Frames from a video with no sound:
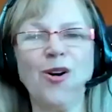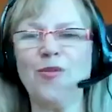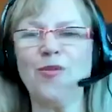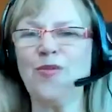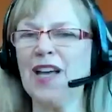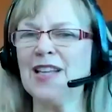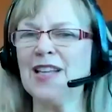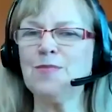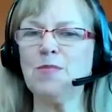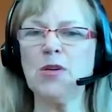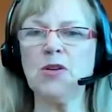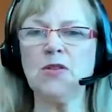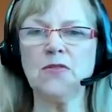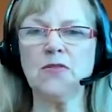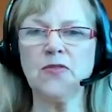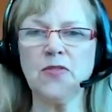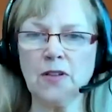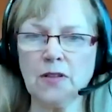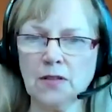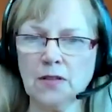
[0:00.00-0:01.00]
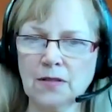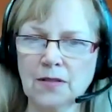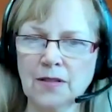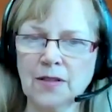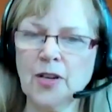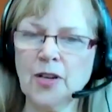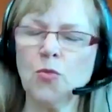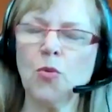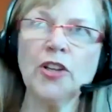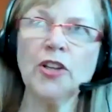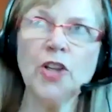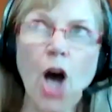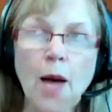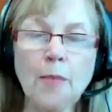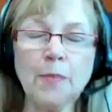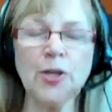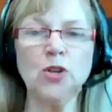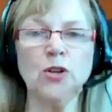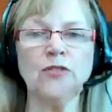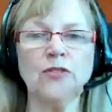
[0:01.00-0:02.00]
hope oh, that's beautiful well,
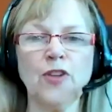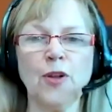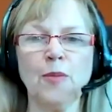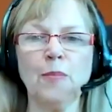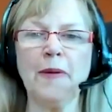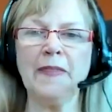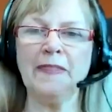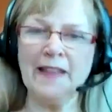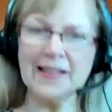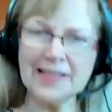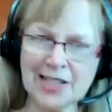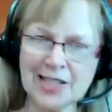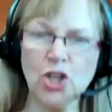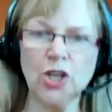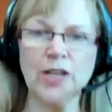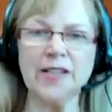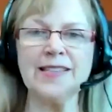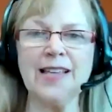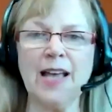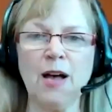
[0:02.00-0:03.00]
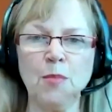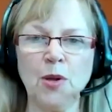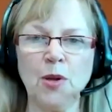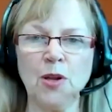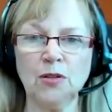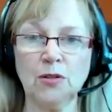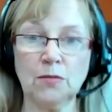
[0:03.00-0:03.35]
not beautiful, but that's a good example.